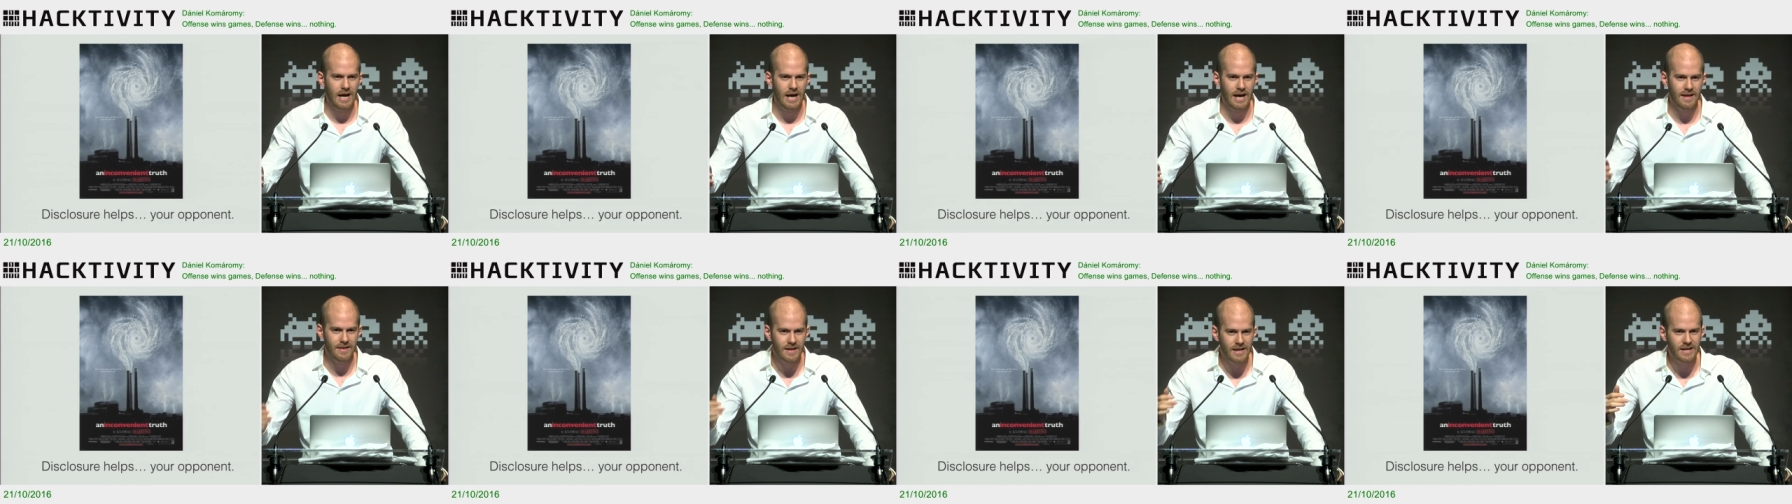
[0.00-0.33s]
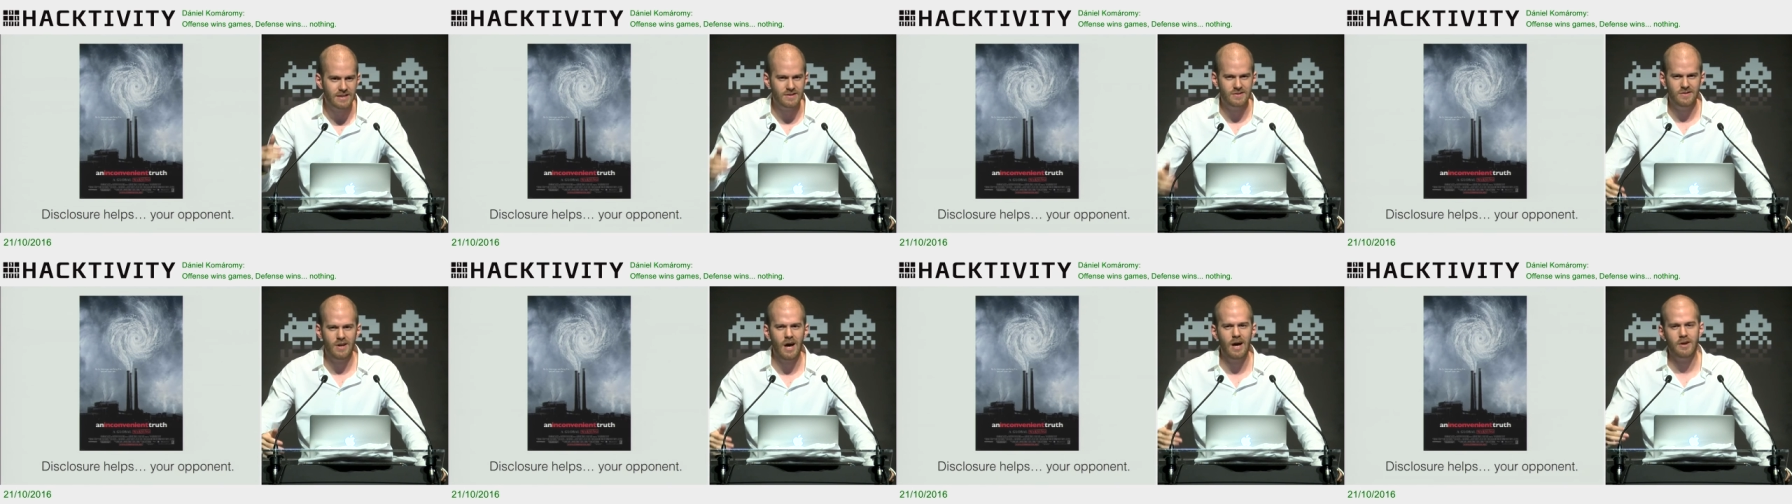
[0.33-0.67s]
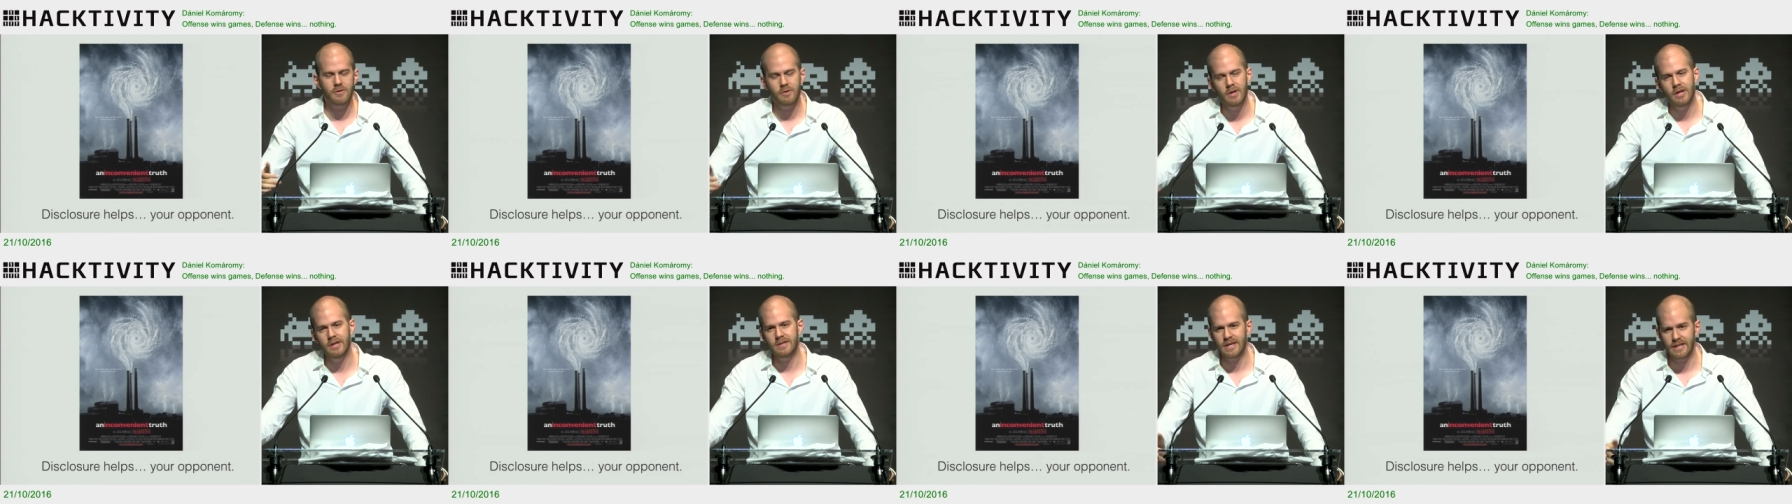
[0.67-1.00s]
I think, is not
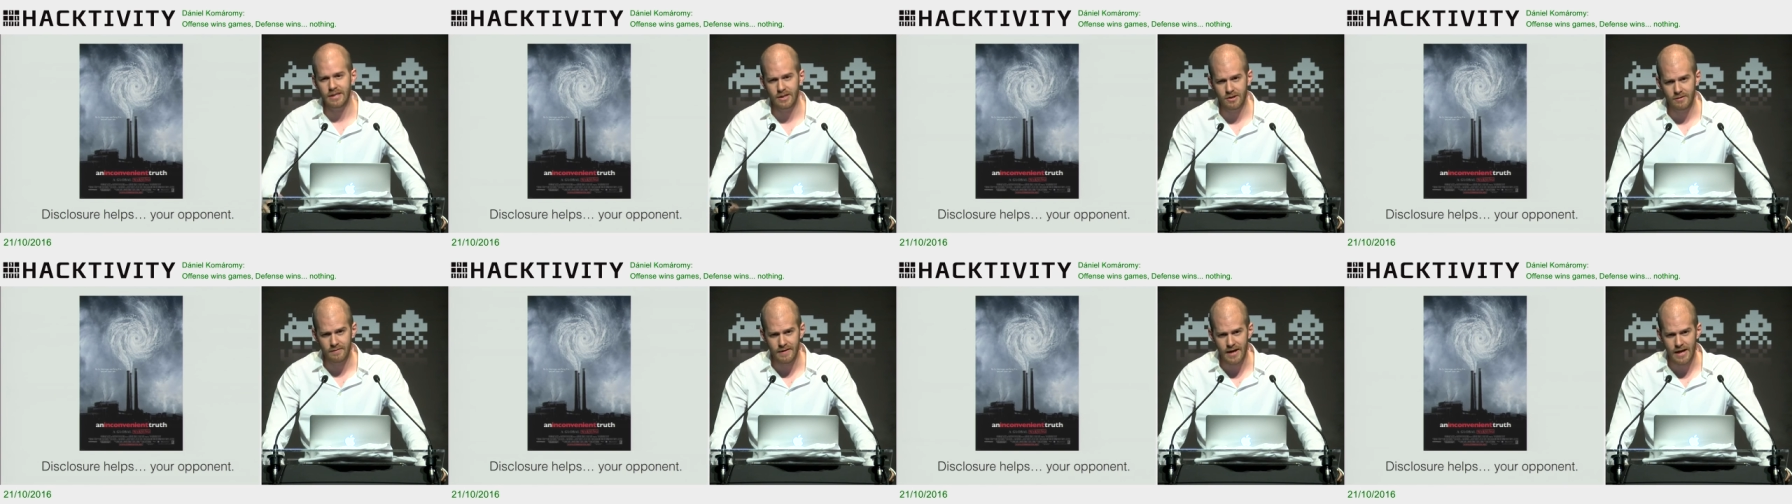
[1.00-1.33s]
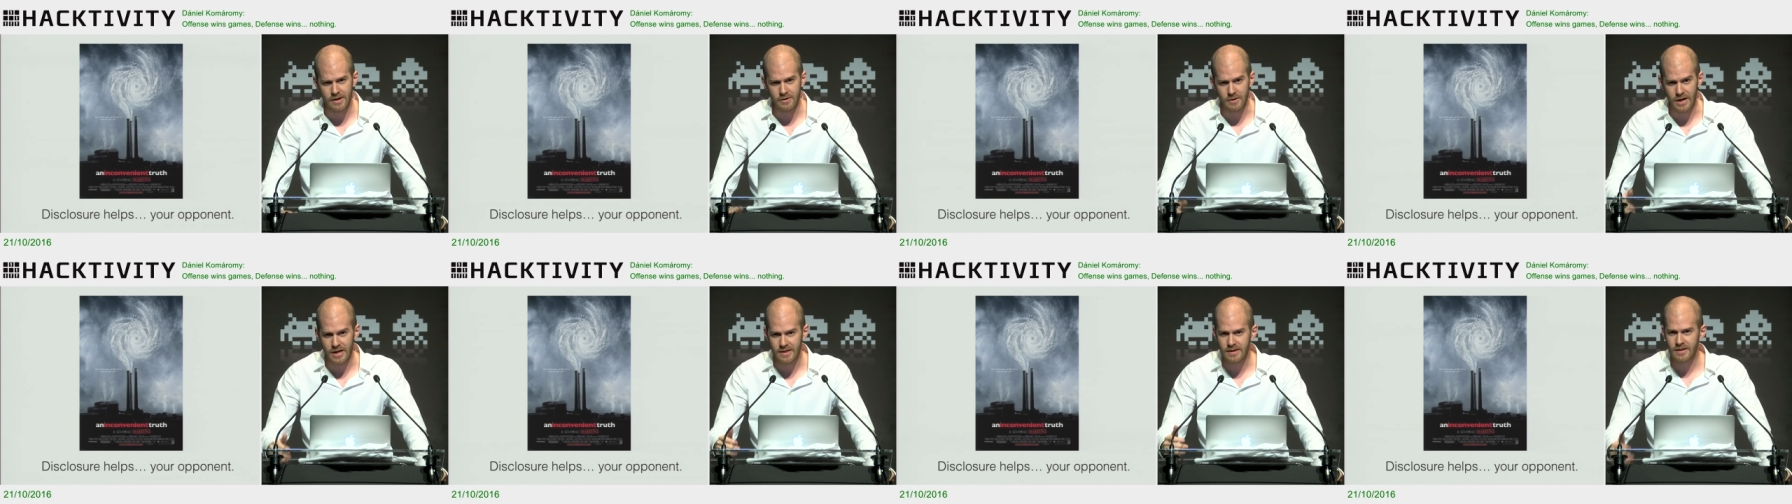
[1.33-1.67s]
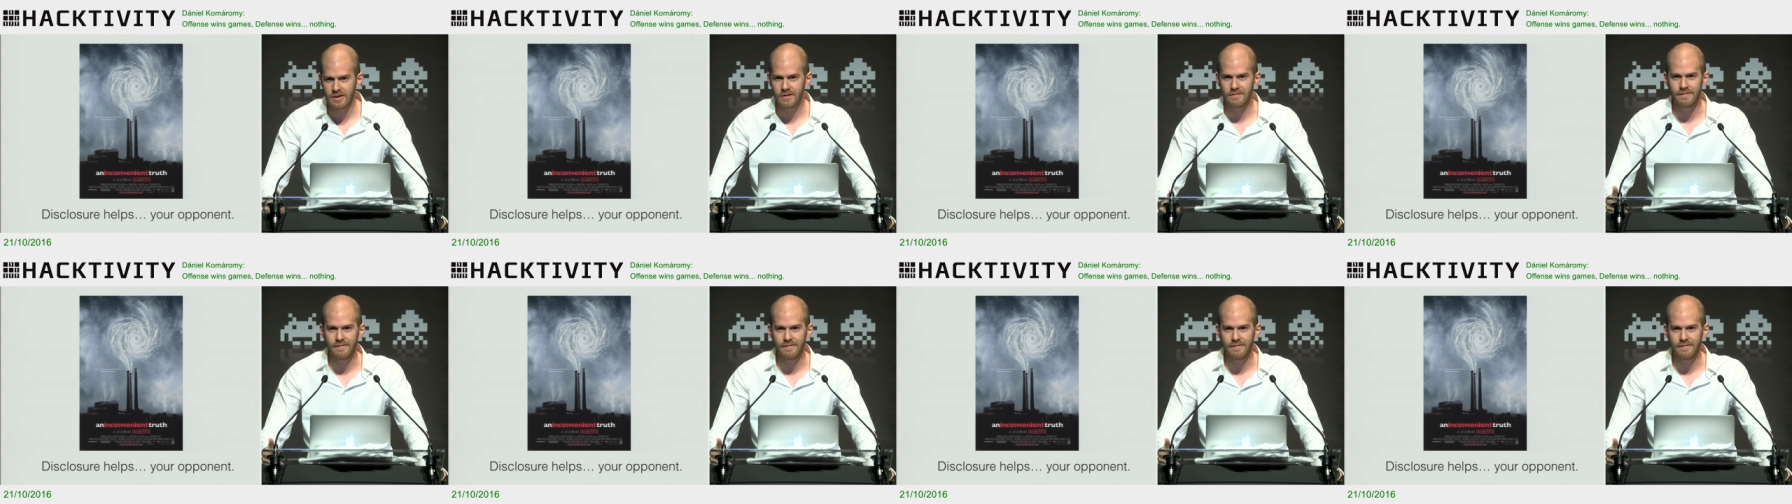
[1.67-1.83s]
really a technical value. I think